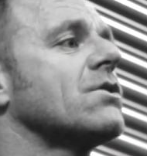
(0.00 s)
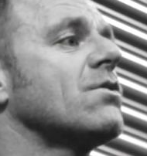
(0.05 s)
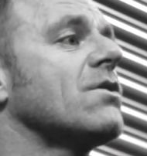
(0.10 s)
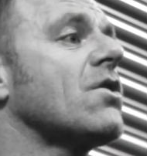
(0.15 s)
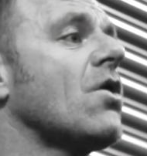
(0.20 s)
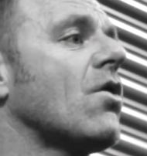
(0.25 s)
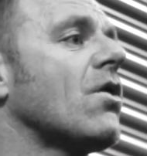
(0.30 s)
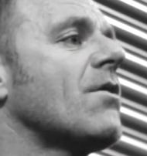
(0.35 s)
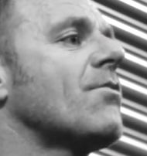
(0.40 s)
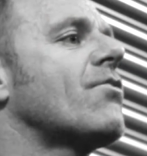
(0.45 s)
a
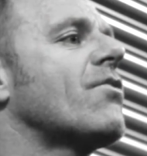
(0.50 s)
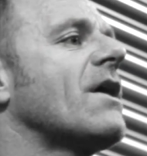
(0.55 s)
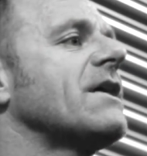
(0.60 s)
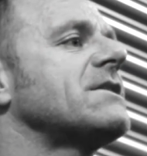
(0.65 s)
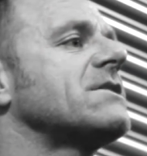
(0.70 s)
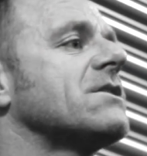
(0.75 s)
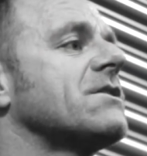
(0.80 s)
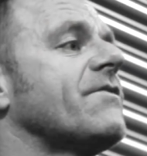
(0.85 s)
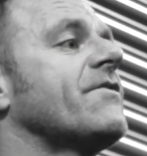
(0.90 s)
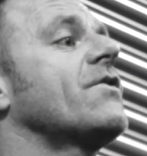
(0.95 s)
column
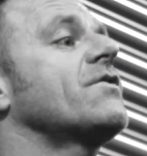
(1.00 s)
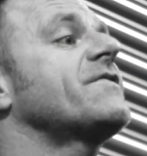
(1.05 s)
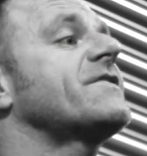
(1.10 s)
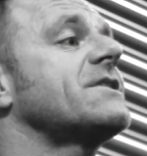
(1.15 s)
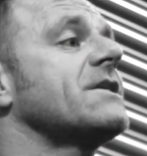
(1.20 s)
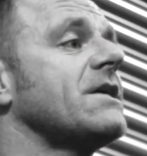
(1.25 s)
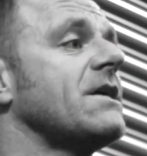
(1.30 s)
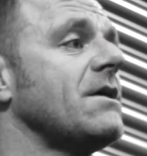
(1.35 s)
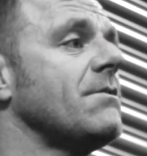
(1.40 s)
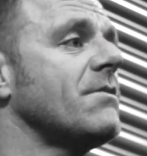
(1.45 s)
writer for
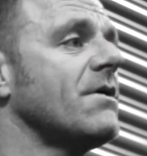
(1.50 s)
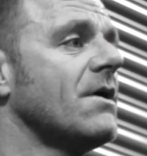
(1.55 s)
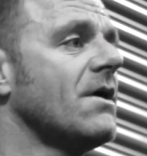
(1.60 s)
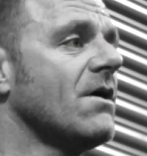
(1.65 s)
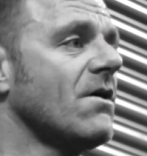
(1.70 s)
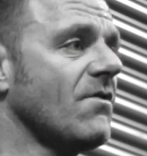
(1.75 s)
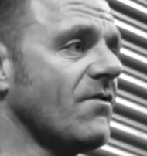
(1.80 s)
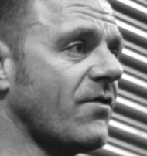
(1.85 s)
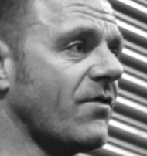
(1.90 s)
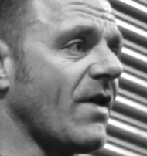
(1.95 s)
Team
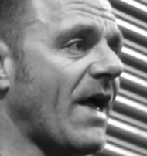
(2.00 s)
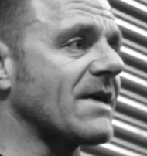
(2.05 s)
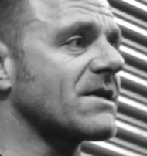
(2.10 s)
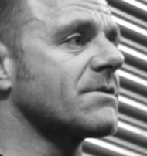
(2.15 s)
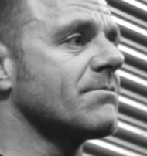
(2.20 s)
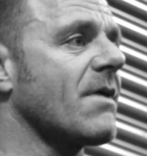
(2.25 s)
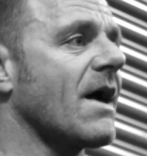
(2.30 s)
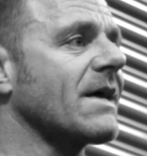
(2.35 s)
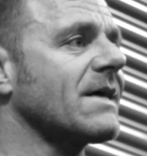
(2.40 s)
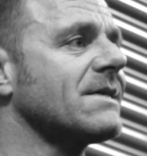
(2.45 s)
Flex
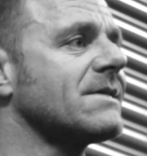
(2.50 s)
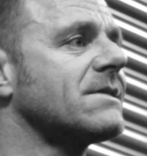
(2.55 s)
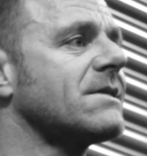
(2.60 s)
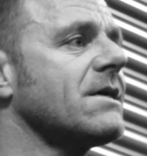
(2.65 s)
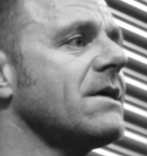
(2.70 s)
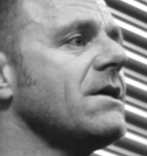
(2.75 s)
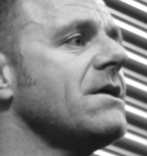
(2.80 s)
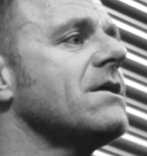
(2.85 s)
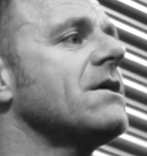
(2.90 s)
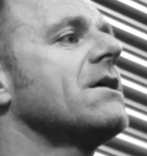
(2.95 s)

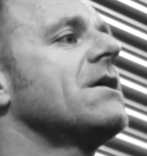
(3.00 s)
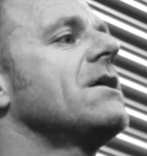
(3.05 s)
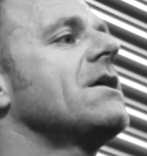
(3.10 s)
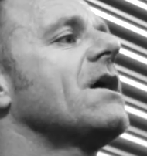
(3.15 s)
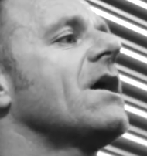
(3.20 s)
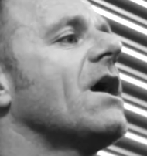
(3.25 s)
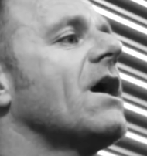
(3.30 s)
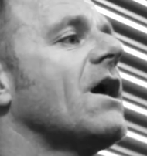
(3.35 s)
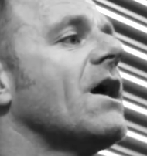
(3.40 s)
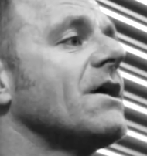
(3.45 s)
magazine,
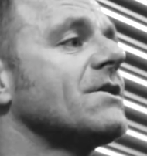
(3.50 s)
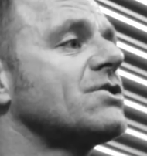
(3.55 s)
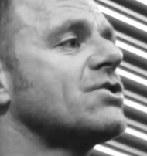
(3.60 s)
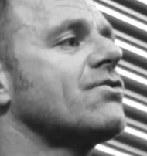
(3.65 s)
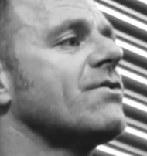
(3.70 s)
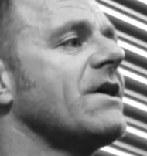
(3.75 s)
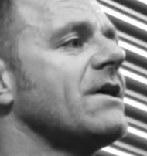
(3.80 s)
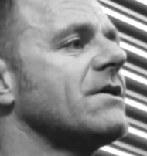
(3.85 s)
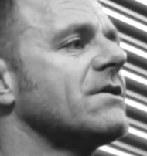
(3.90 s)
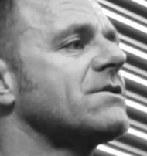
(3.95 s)
and
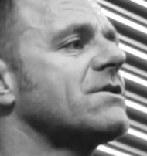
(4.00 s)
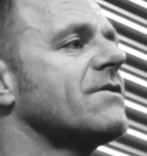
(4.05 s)
trainer to